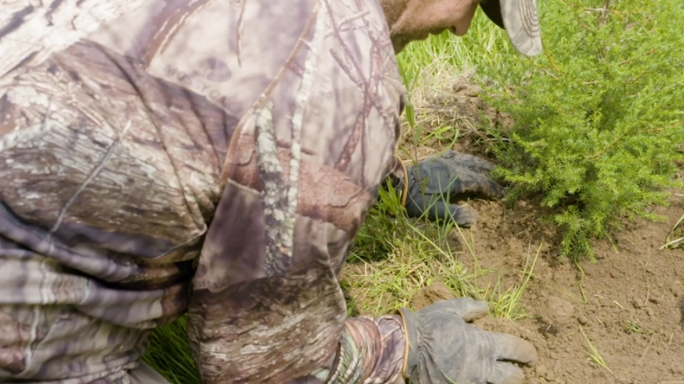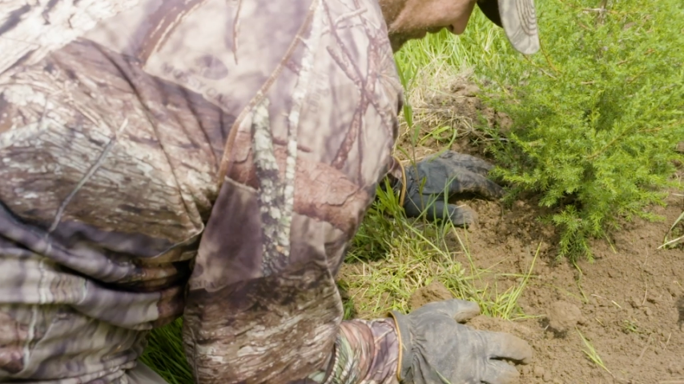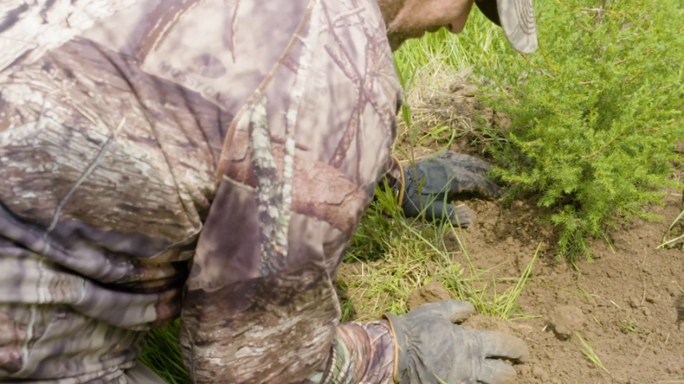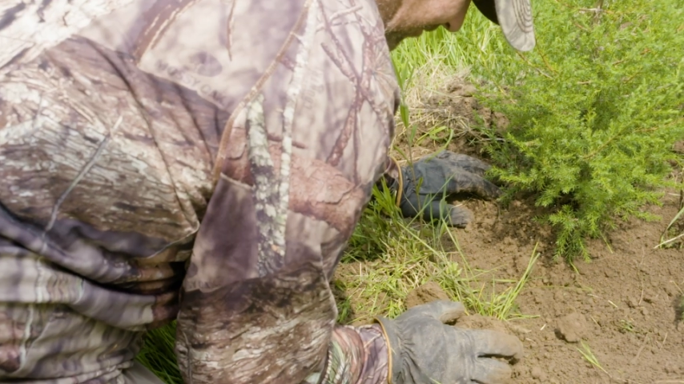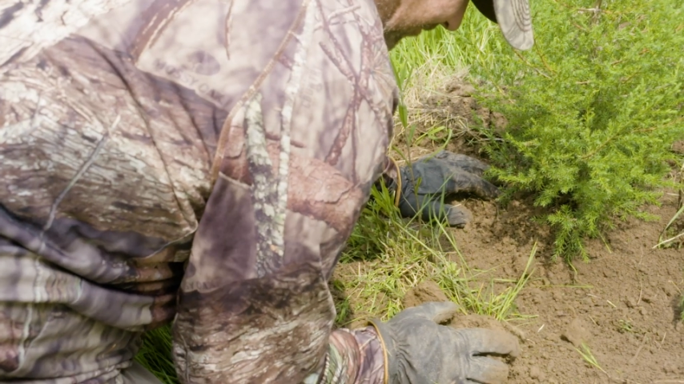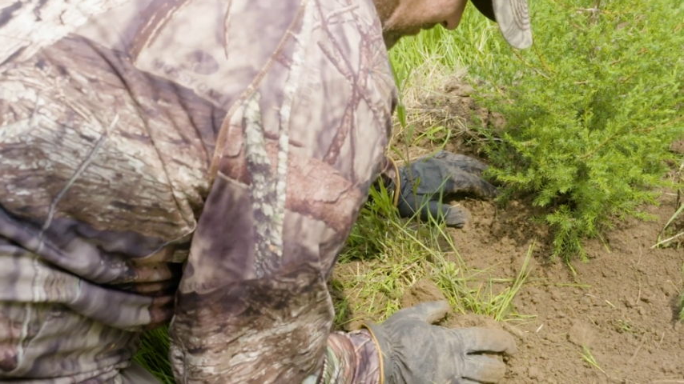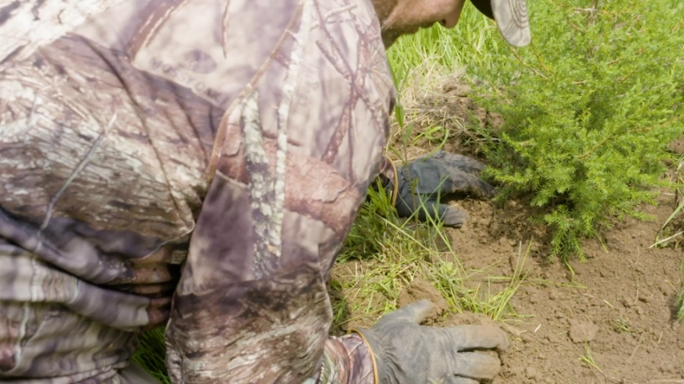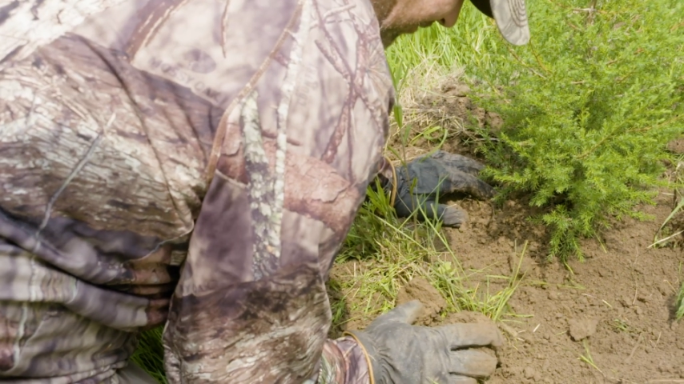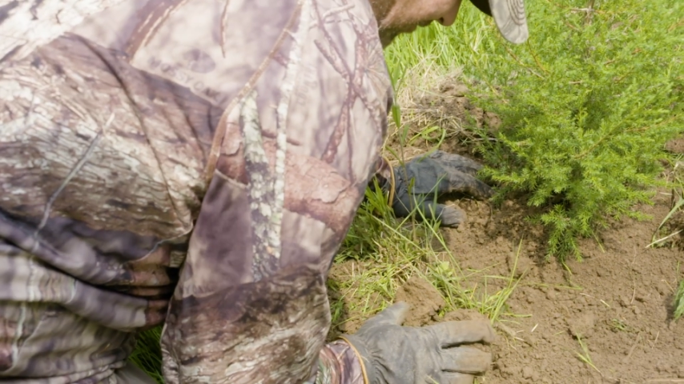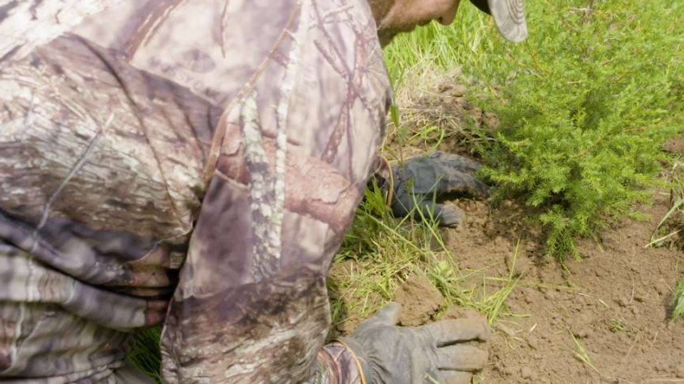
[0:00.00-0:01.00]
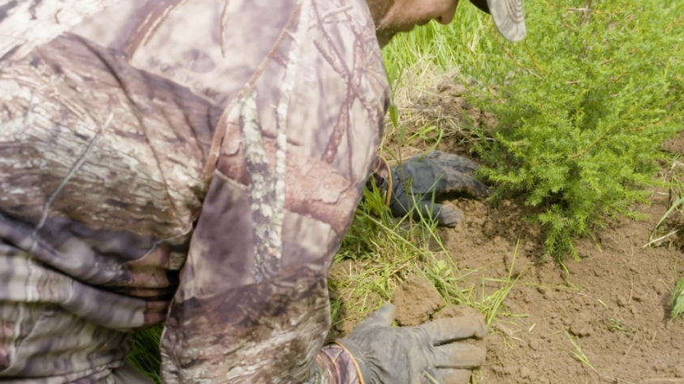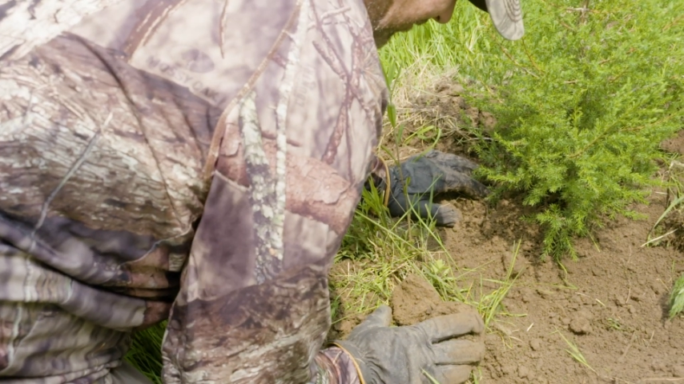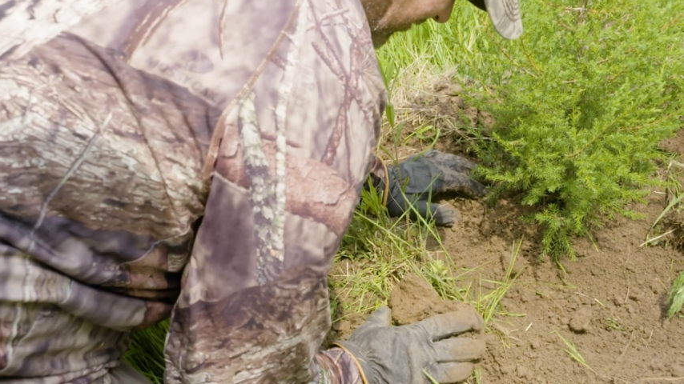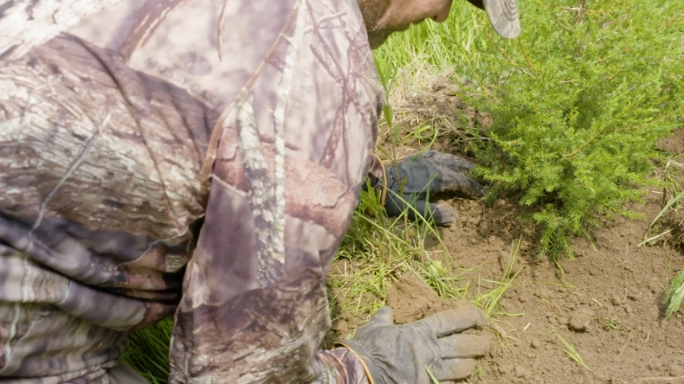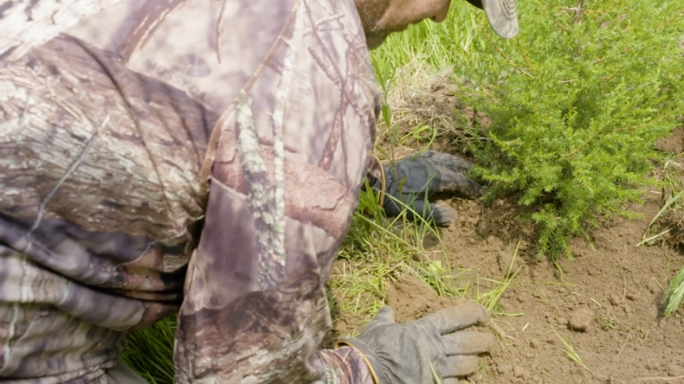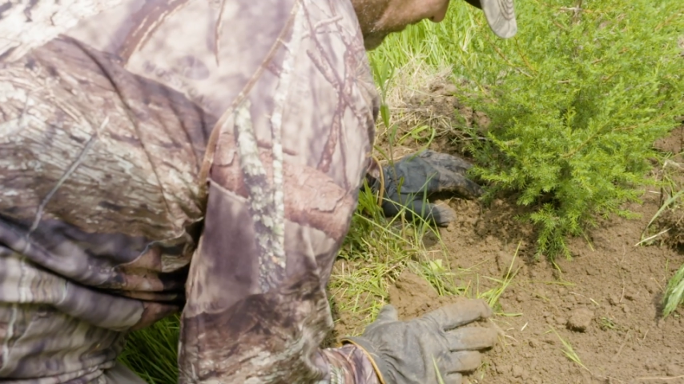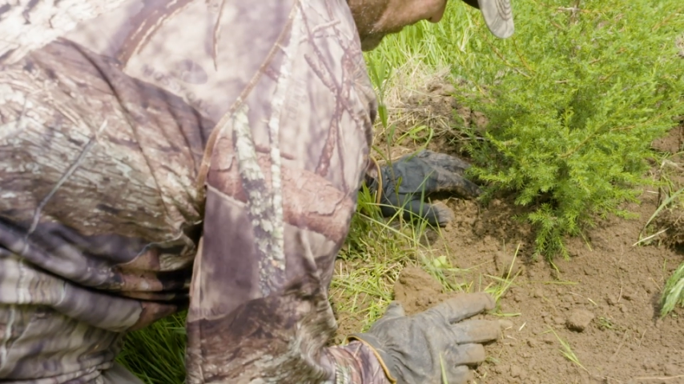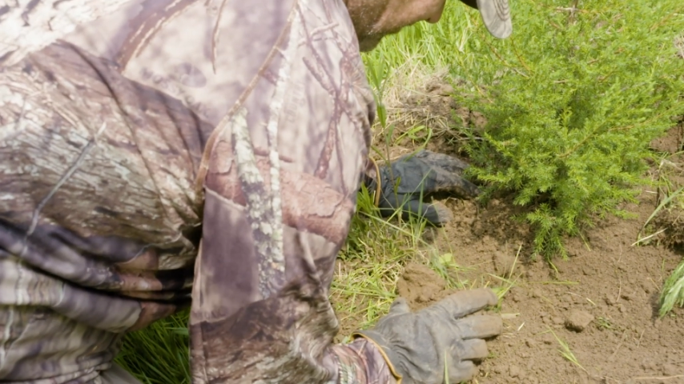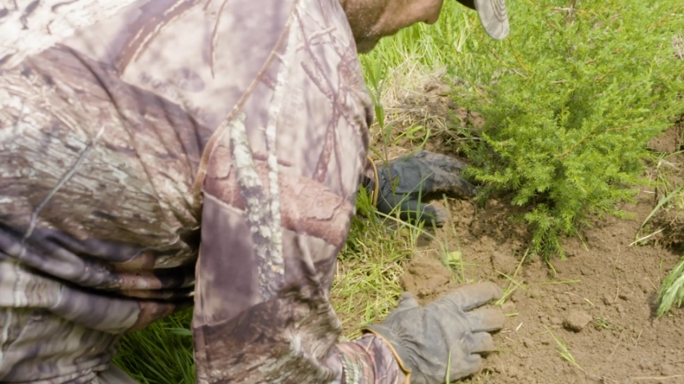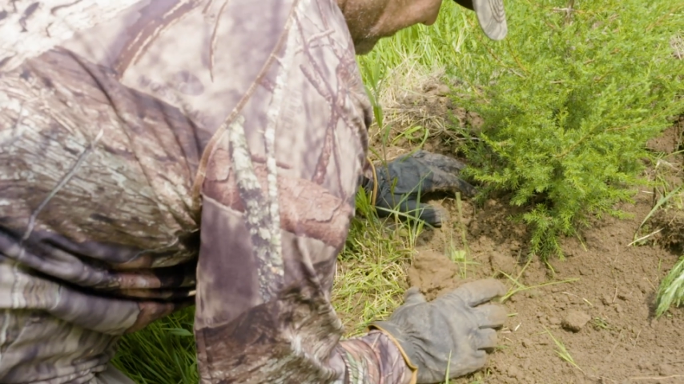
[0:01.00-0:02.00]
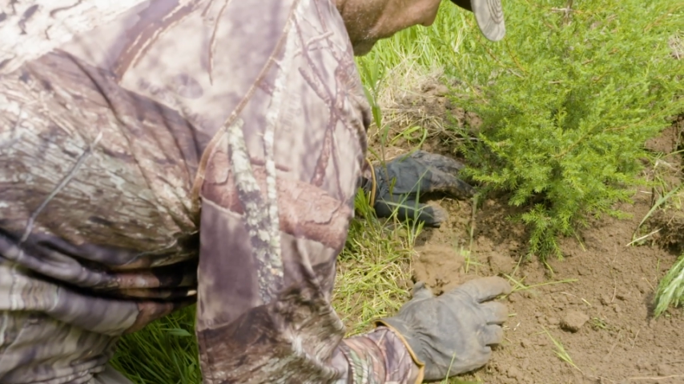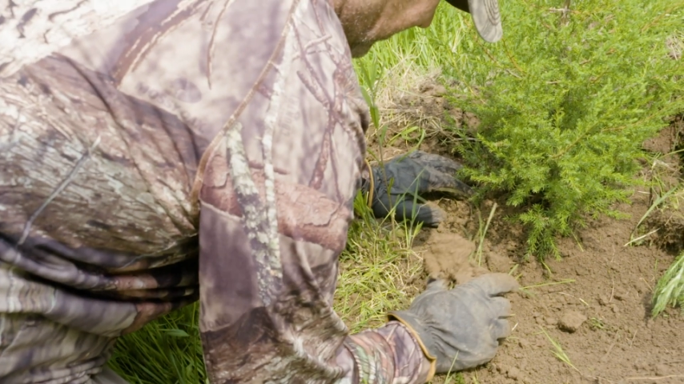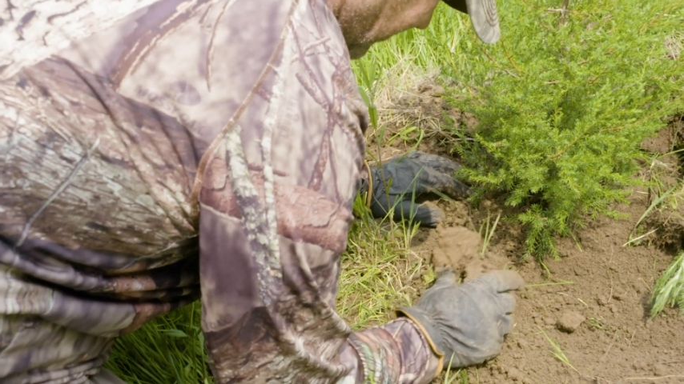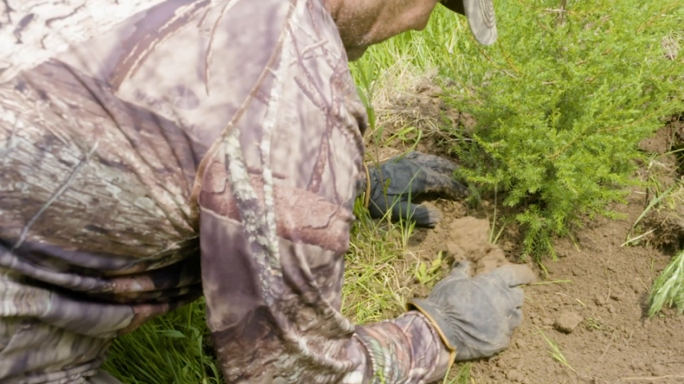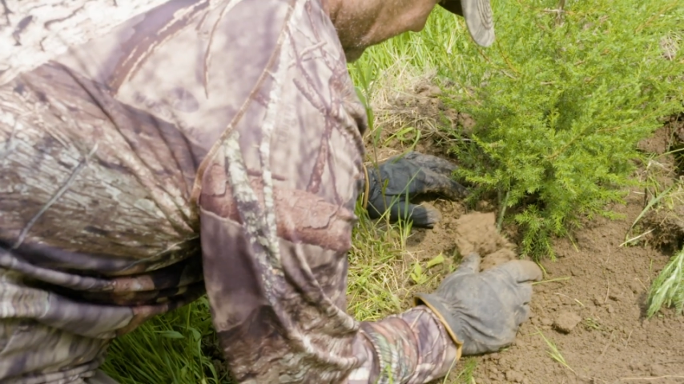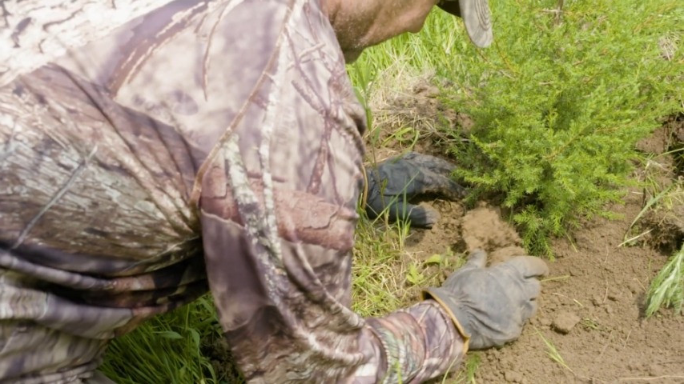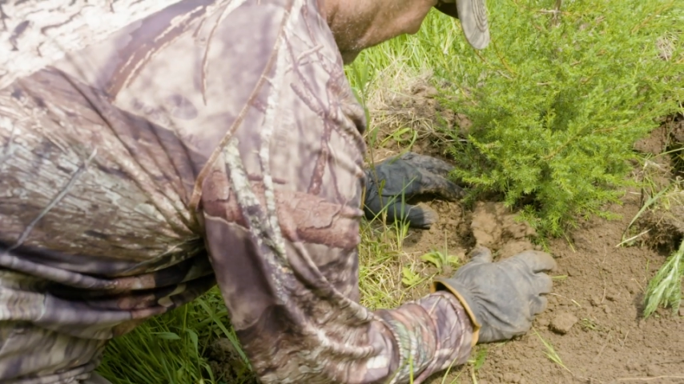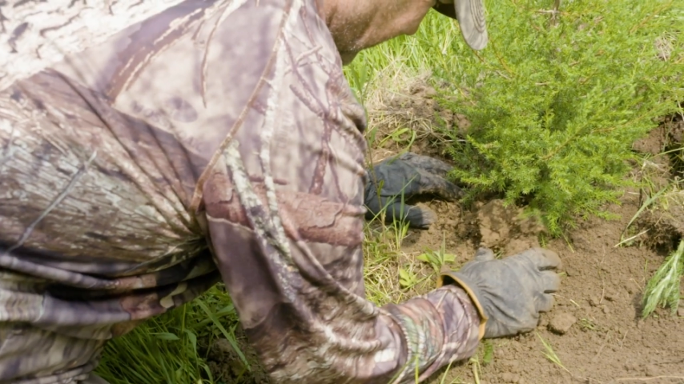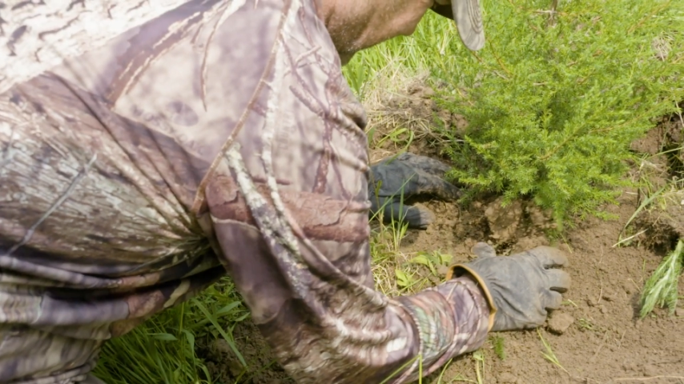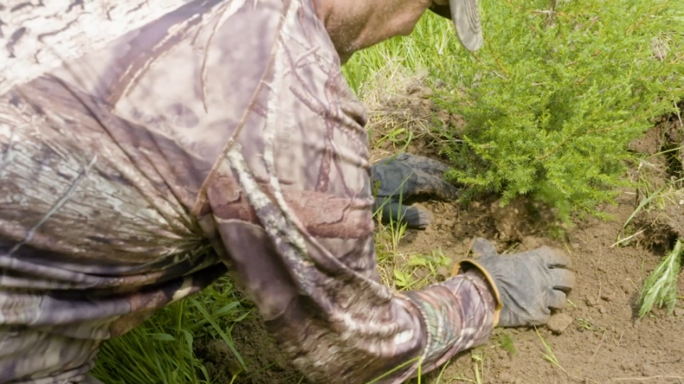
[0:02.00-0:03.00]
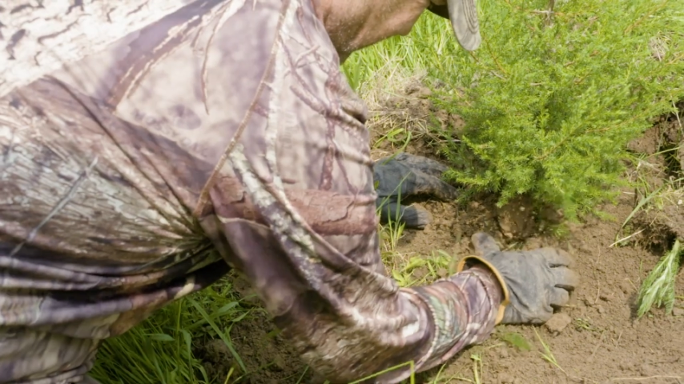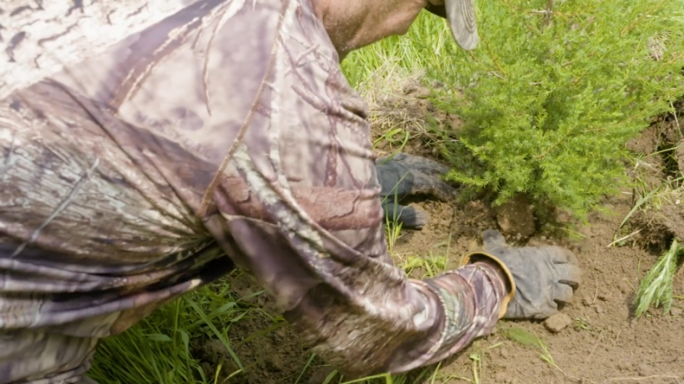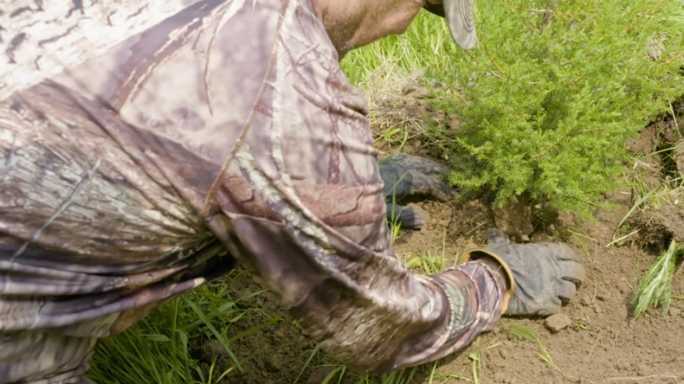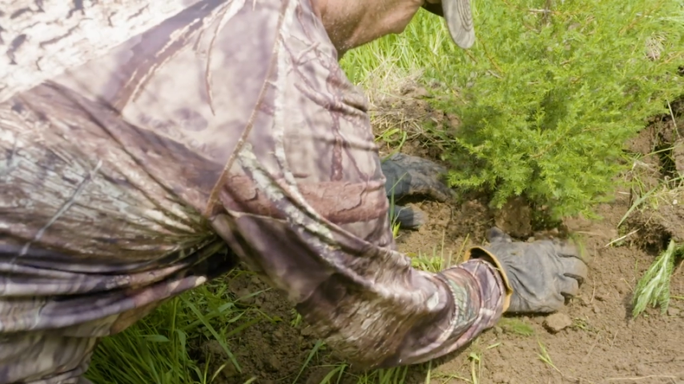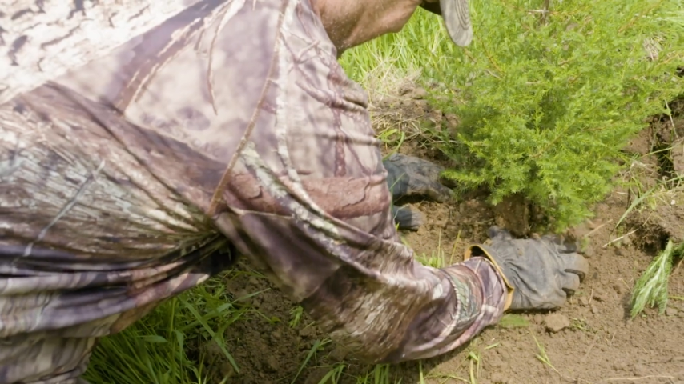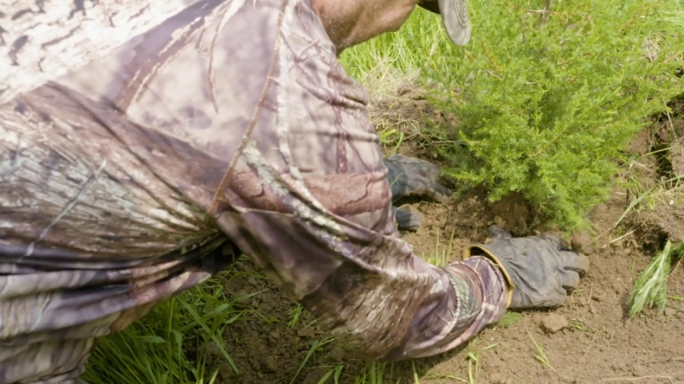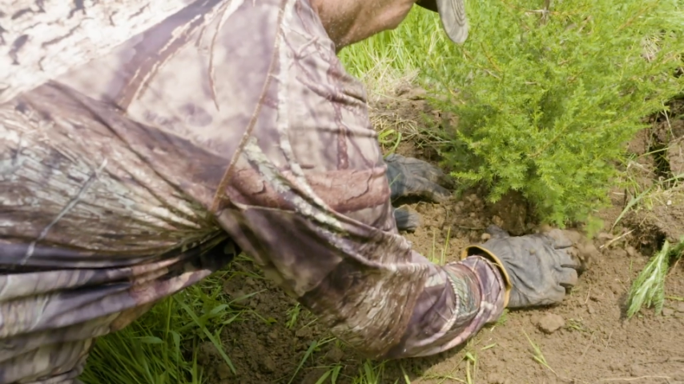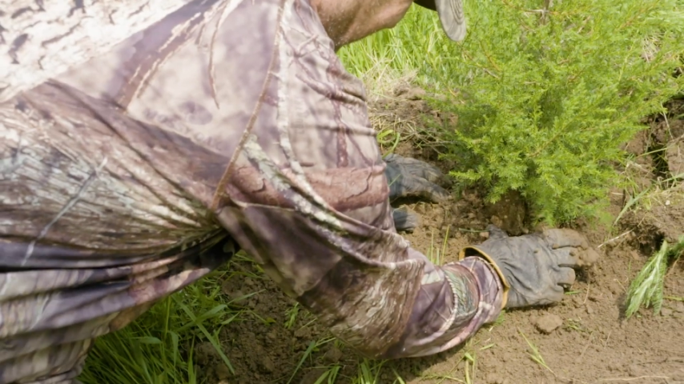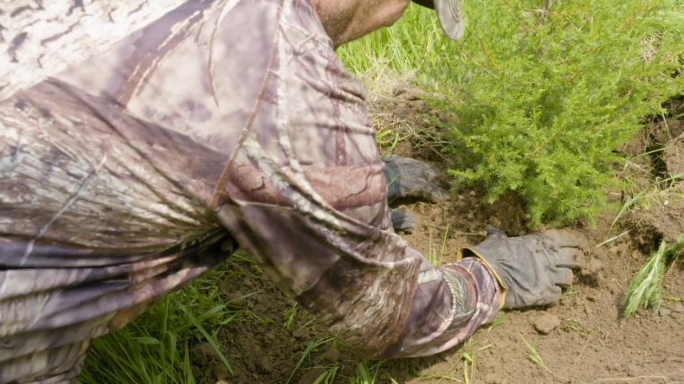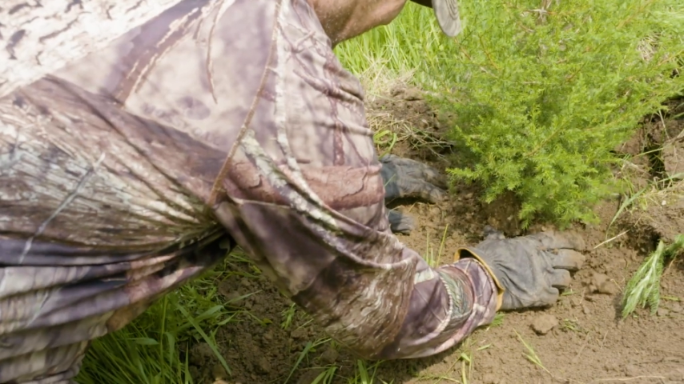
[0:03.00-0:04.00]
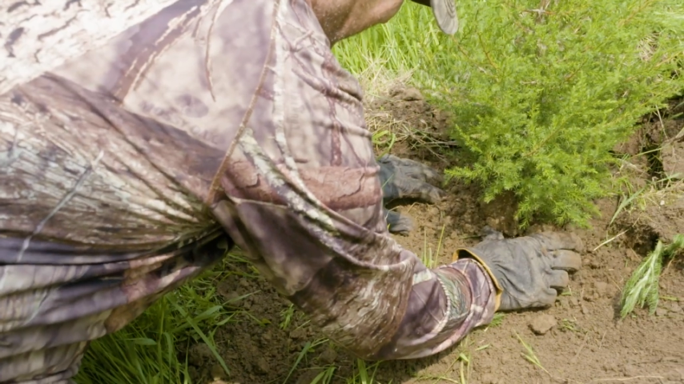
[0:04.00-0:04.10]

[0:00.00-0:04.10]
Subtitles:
No face is visible, so there are no lips to read.